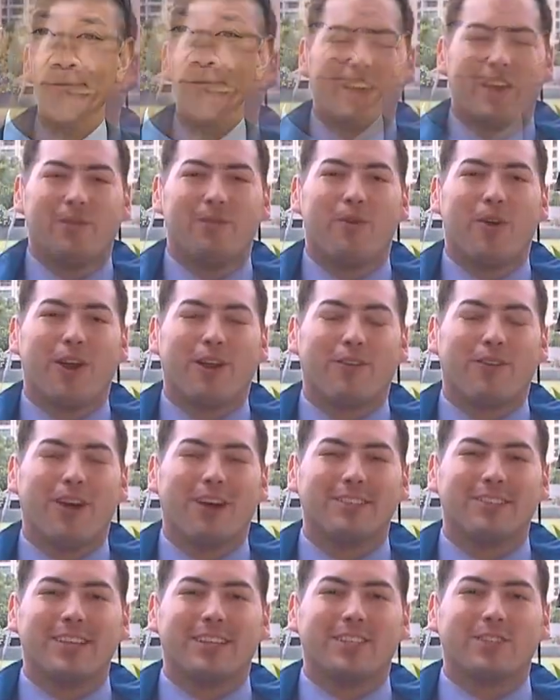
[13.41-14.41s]
Good morning,
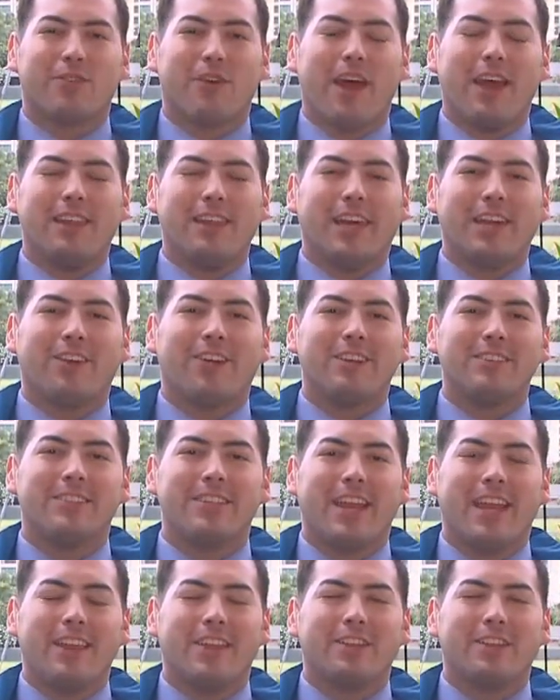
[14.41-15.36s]
Ross. That's right. Later on today,